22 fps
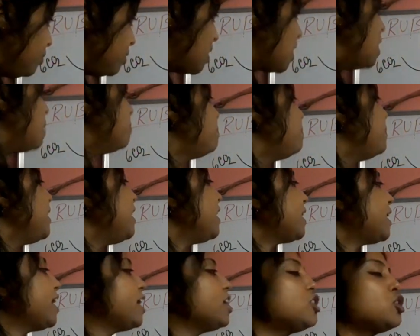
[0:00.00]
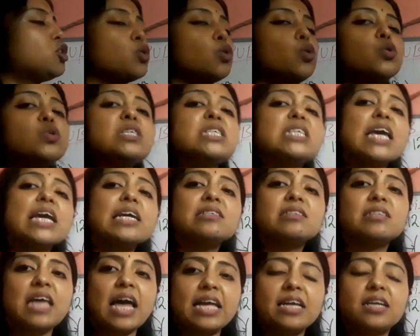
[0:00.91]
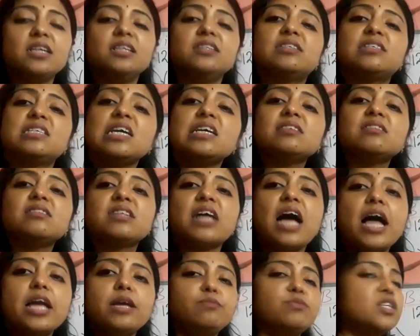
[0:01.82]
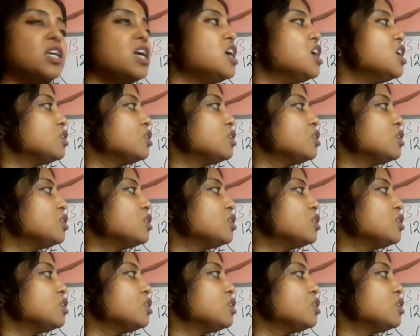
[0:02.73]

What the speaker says: completing through 6 cycles, 6 times.